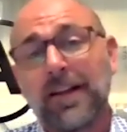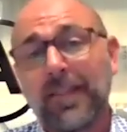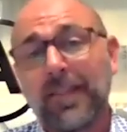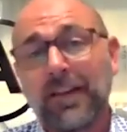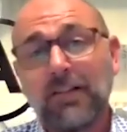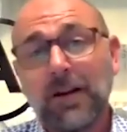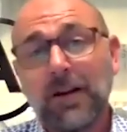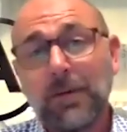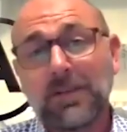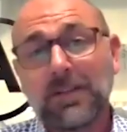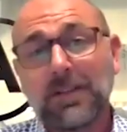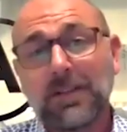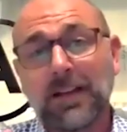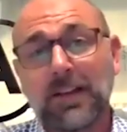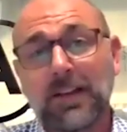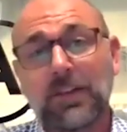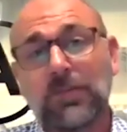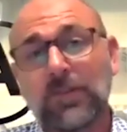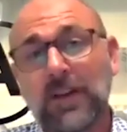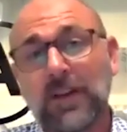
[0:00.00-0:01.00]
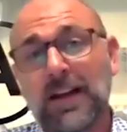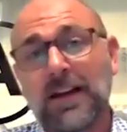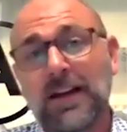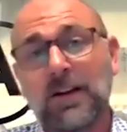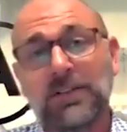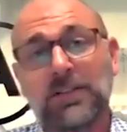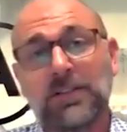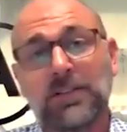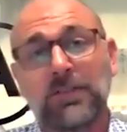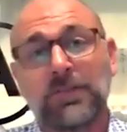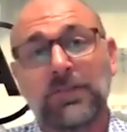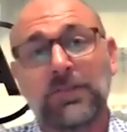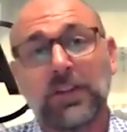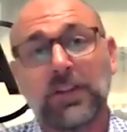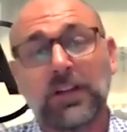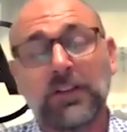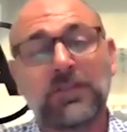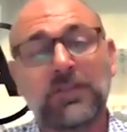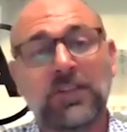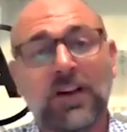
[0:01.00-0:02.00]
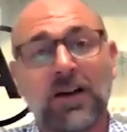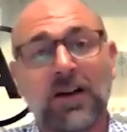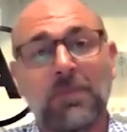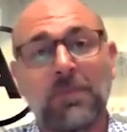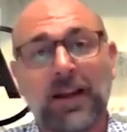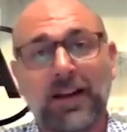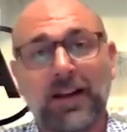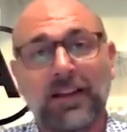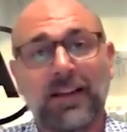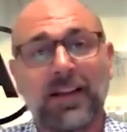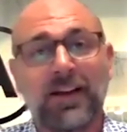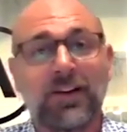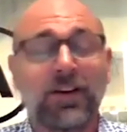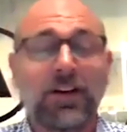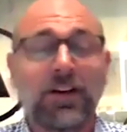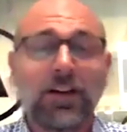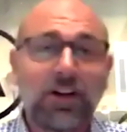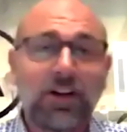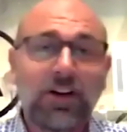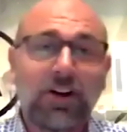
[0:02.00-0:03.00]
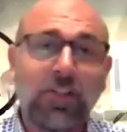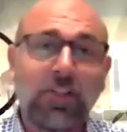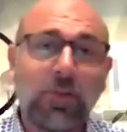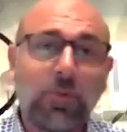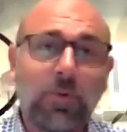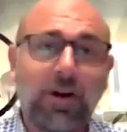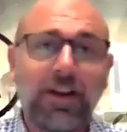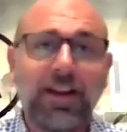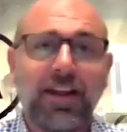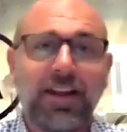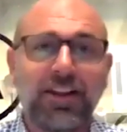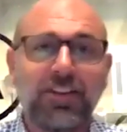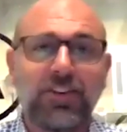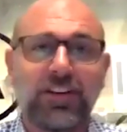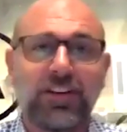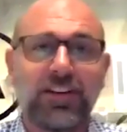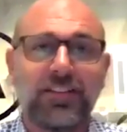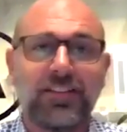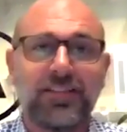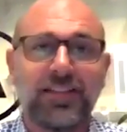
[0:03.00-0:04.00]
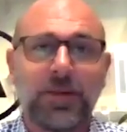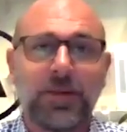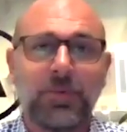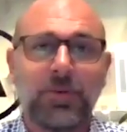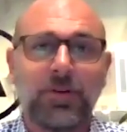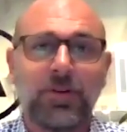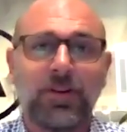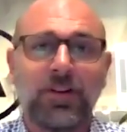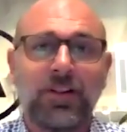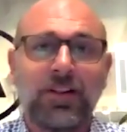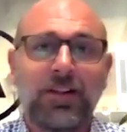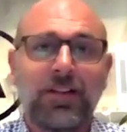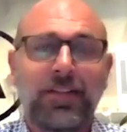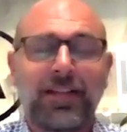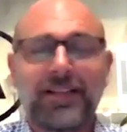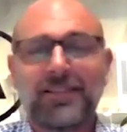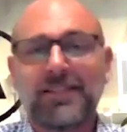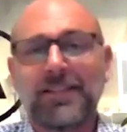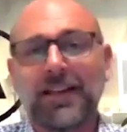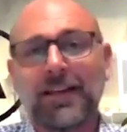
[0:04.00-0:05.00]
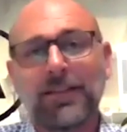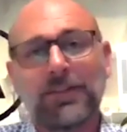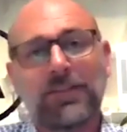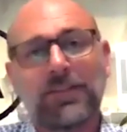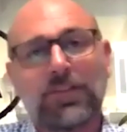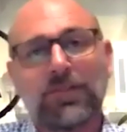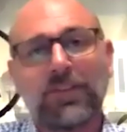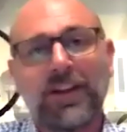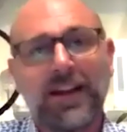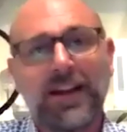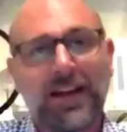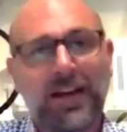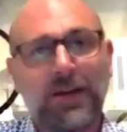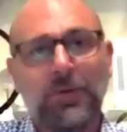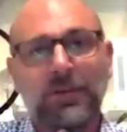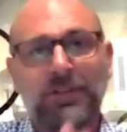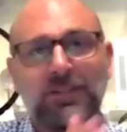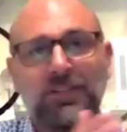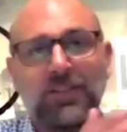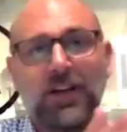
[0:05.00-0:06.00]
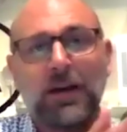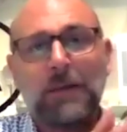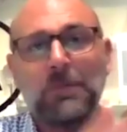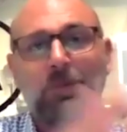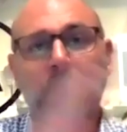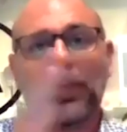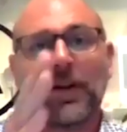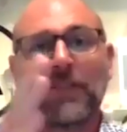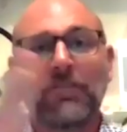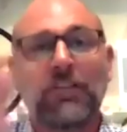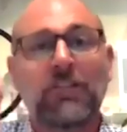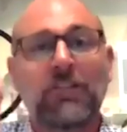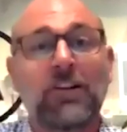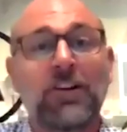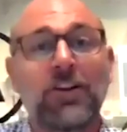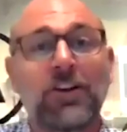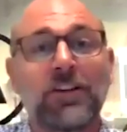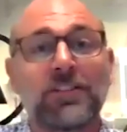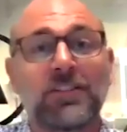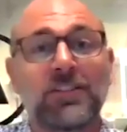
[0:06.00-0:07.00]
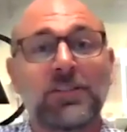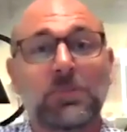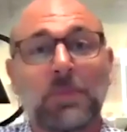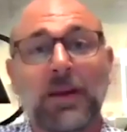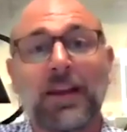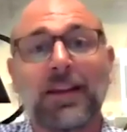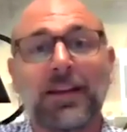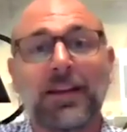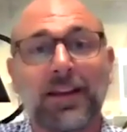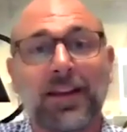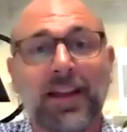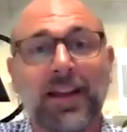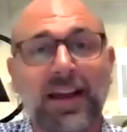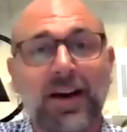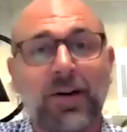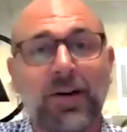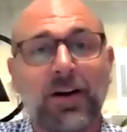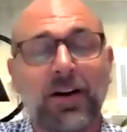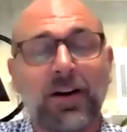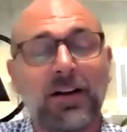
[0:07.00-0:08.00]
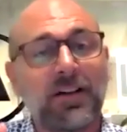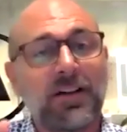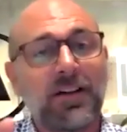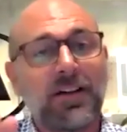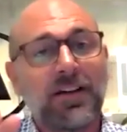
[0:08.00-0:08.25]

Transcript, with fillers: They were able to take three hours of, of time back. Now, on the one hand, you could say, well, that saves three hours times whatever a nurse is paid in an hour.